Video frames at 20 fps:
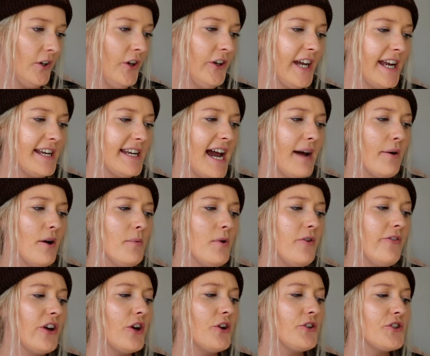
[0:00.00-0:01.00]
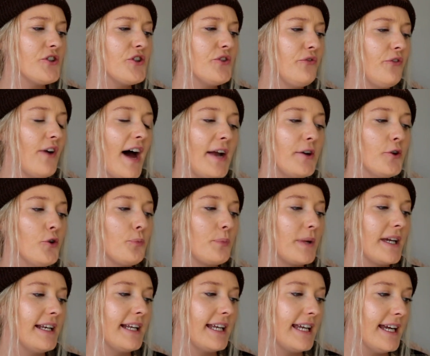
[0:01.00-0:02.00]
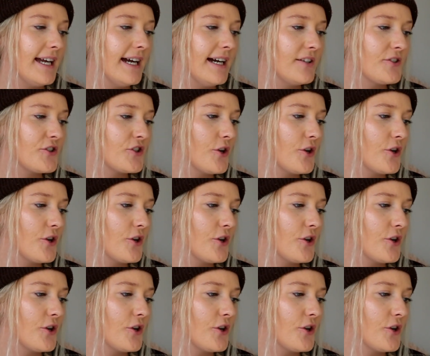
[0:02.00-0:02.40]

Okay, now we're moving on to the final bit here.